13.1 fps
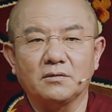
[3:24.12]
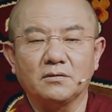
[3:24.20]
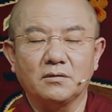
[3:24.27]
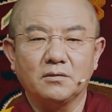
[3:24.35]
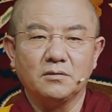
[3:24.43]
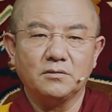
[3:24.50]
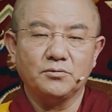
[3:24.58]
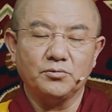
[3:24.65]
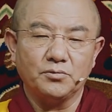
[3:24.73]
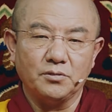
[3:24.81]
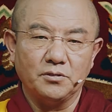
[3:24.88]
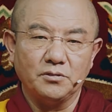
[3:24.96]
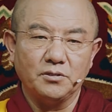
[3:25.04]

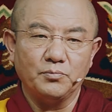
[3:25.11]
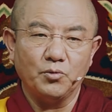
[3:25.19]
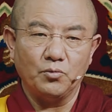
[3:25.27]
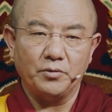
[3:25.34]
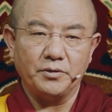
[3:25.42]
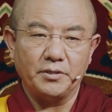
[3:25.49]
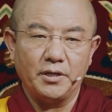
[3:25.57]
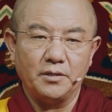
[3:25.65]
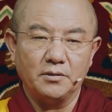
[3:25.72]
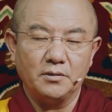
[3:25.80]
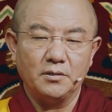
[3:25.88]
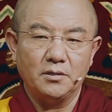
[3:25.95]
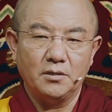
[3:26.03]
important
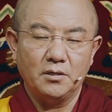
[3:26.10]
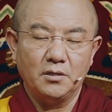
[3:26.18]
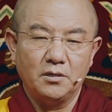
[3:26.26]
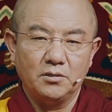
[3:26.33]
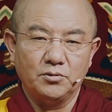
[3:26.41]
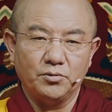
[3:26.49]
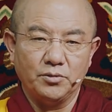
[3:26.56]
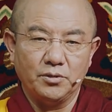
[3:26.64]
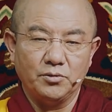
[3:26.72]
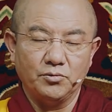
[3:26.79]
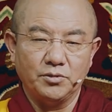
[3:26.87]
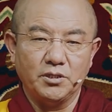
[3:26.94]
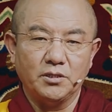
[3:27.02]
text in the
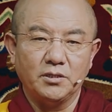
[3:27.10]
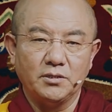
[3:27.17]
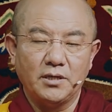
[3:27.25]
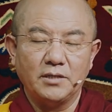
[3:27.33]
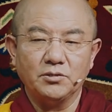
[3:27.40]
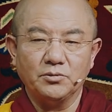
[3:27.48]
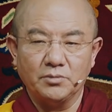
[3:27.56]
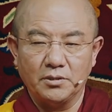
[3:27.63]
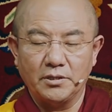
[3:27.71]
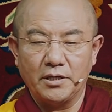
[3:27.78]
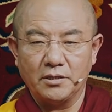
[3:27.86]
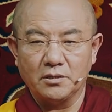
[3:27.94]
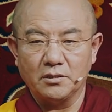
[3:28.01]
West as well
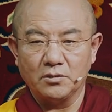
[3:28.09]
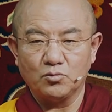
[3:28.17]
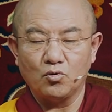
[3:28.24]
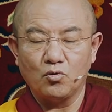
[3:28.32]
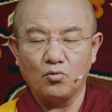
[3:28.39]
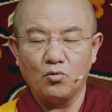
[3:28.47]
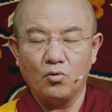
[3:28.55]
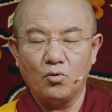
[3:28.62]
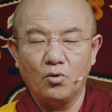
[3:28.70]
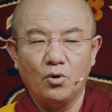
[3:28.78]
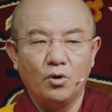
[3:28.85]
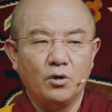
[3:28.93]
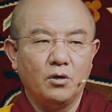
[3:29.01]
as the East,
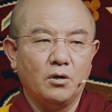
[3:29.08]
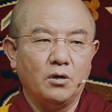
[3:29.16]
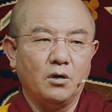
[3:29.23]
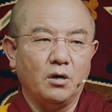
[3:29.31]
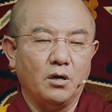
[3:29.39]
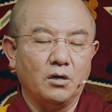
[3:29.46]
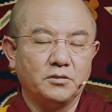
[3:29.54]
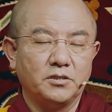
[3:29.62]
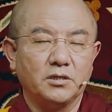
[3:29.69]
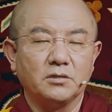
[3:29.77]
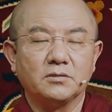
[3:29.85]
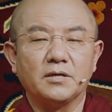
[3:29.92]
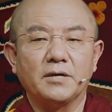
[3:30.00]
because this is the
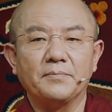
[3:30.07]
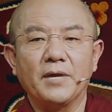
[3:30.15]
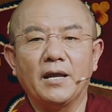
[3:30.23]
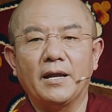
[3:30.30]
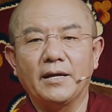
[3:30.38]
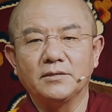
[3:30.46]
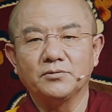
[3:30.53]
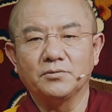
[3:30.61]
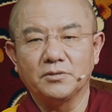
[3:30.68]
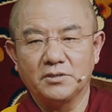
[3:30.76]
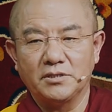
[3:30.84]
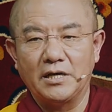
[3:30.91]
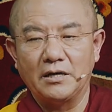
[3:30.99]
text that talks
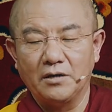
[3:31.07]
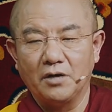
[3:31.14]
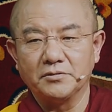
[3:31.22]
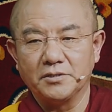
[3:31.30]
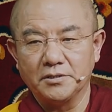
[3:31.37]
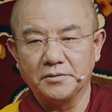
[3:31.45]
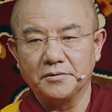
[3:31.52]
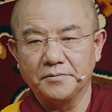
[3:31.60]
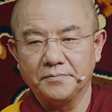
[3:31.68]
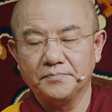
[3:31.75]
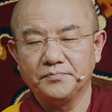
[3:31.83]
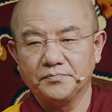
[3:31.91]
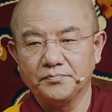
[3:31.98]
about the
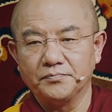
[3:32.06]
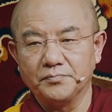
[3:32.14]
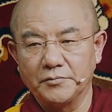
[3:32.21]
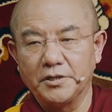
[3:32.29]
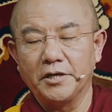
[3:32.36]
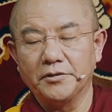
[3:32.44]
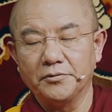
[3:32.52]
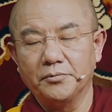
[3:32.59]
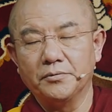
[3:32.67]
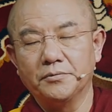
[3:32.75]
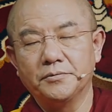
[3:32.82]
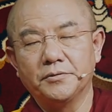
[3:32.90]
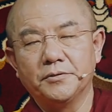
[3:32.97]
Tathagarbha,
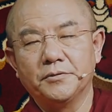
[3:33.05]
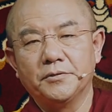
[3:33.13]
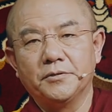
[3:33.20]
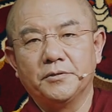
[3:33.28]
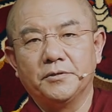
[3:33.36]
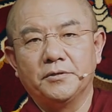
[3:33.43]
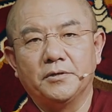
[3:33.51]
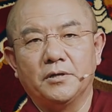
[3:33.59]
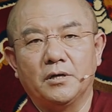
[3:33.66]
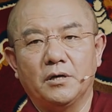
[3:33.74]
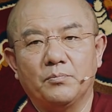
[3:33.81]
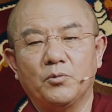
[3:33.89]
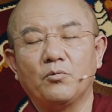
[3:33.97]
the Buddha
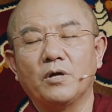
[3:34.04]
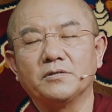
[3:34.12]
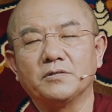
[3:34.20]
nature.